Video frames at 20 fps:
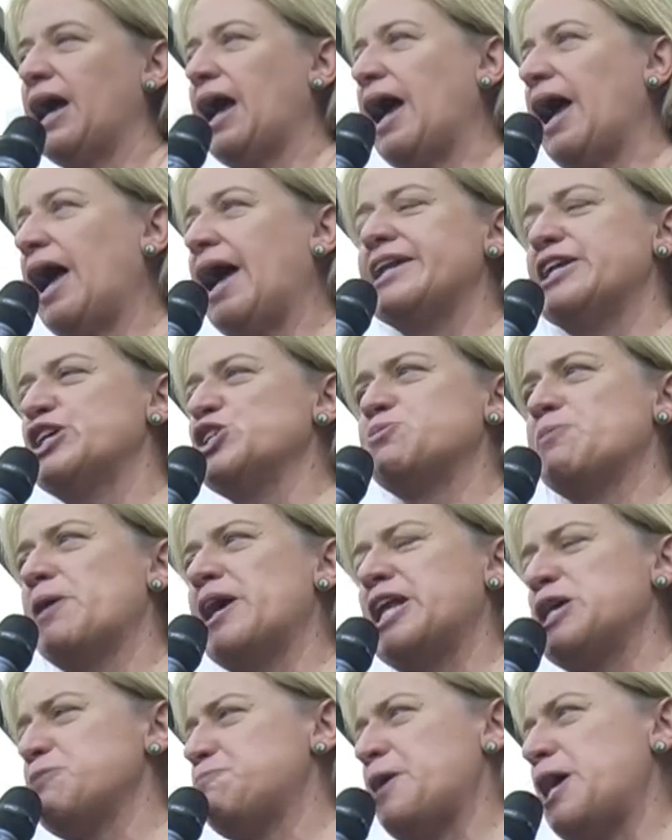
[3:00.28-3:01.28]
And as
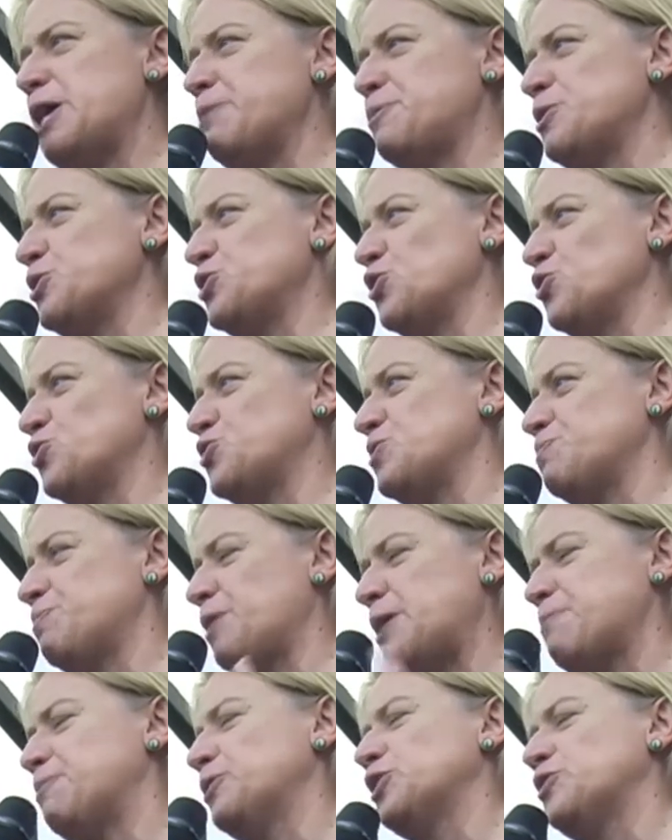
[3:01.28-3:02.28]
many people,
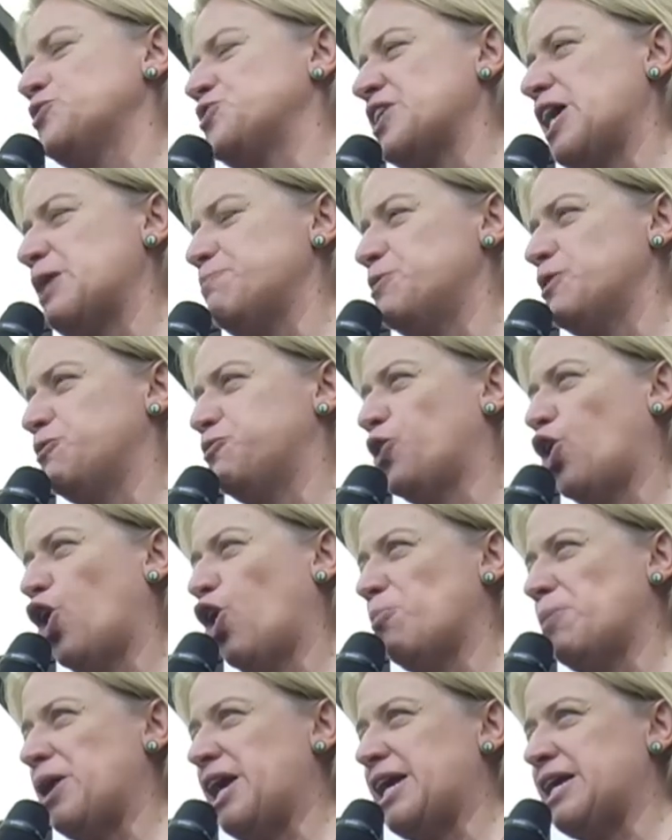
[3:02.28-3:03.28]
people have said
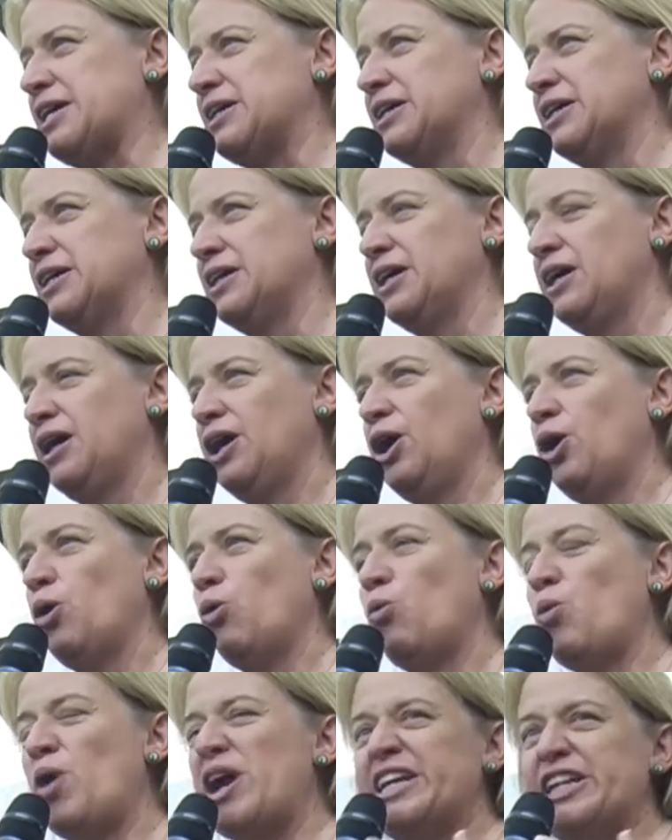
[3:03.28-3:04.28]
before me,
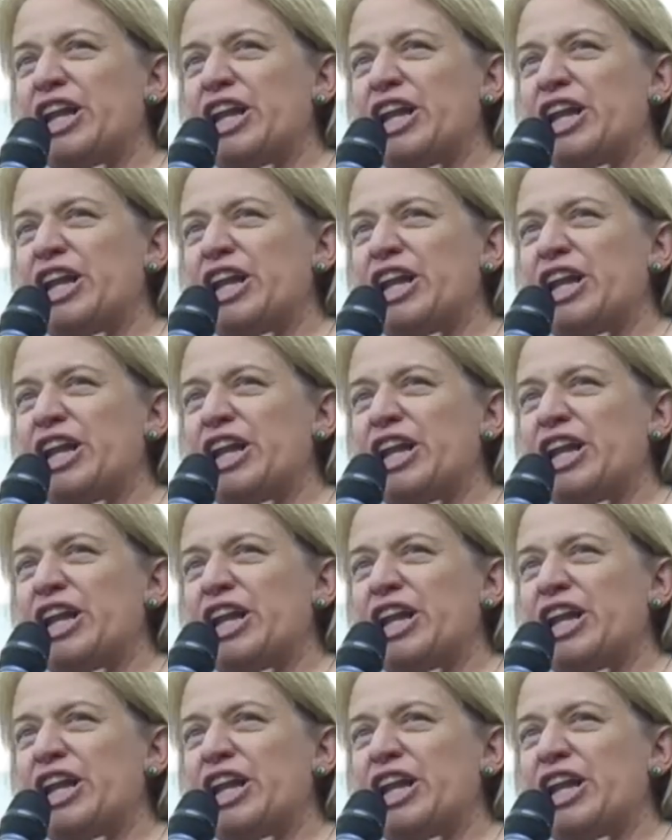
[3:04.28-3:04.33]
we